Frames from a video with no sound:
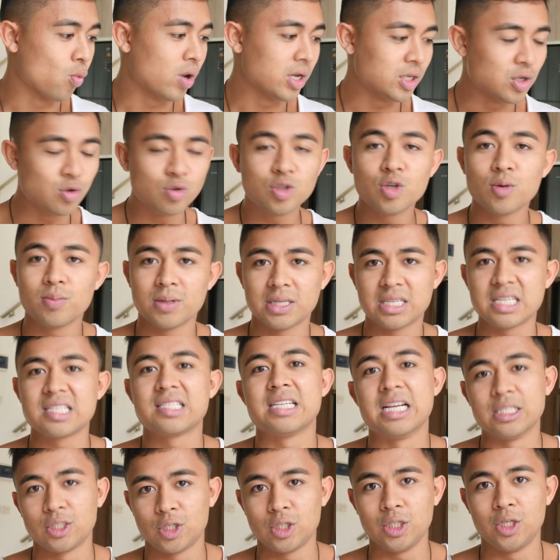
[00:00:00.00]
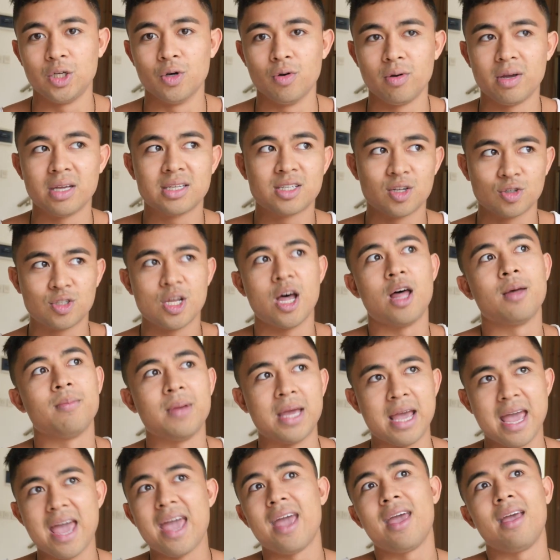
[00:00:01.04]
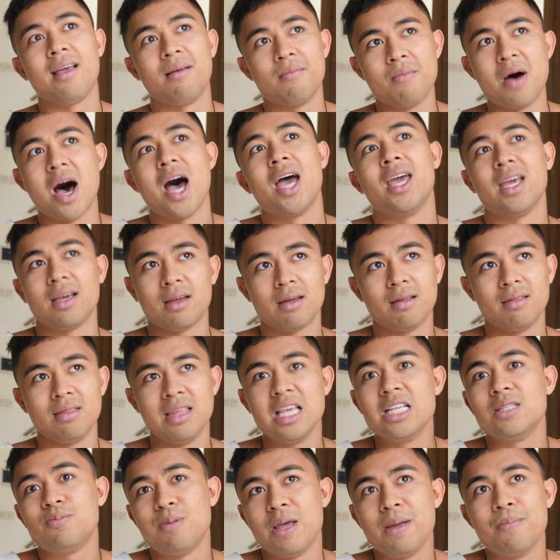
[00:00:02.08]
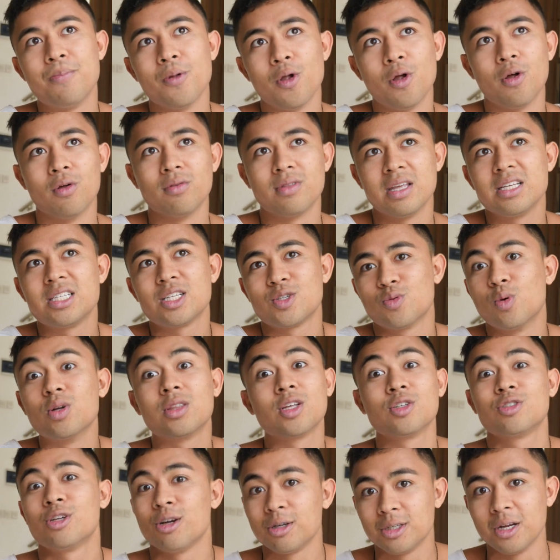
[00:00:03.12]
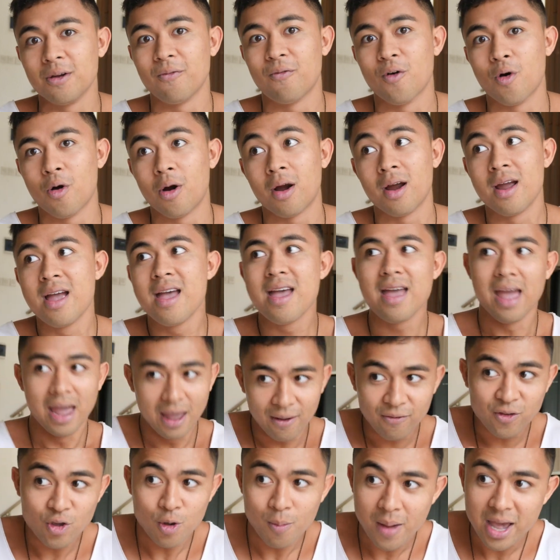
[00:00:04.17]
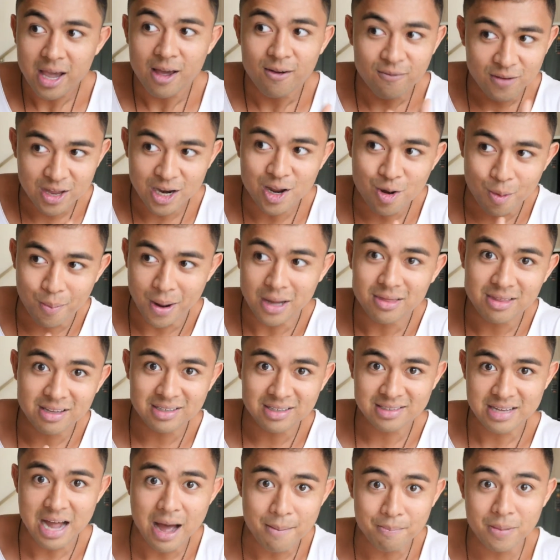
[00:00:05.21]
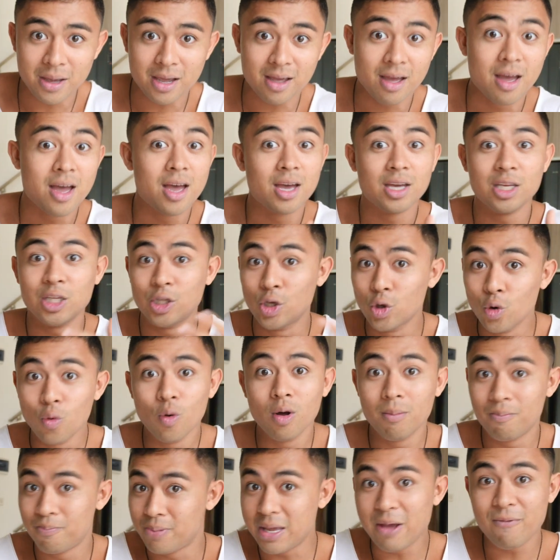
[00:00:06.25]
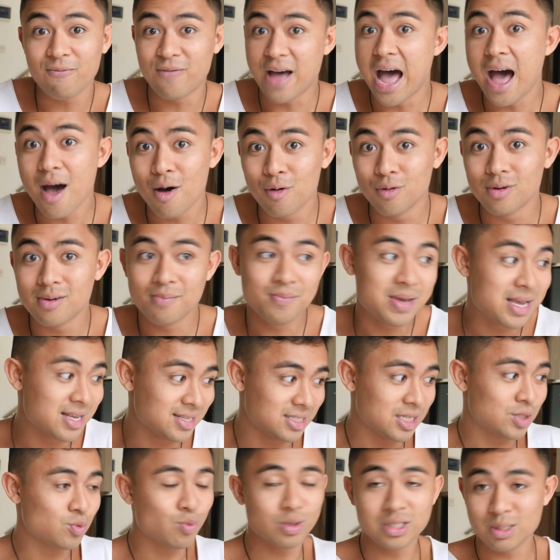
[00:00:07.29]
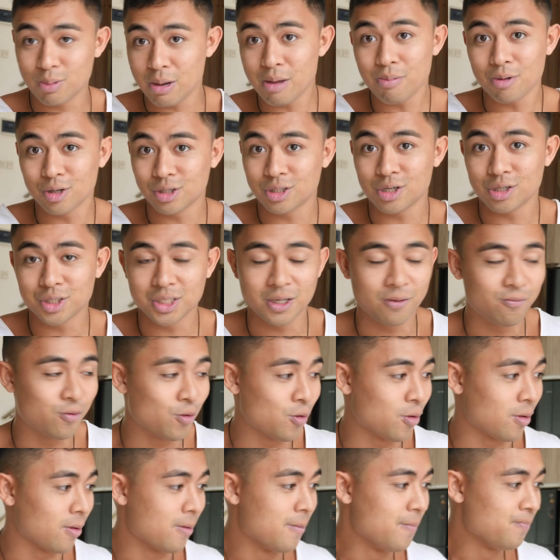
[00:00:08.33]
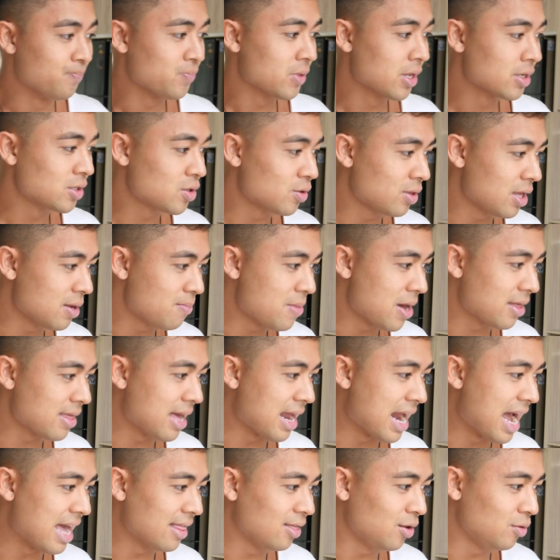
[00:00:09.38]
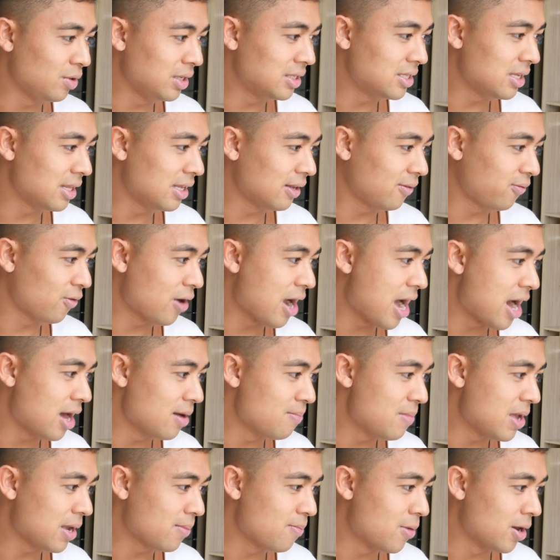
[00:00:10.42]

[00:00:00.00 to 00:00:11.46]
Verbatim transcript: what YouTube is essentially doing is they're telling me, hey, Mike, these people, this is what they're searching for. If you make a video about this topic, you will be found because this is what people are searching for. So think about that. I literally did this for how to make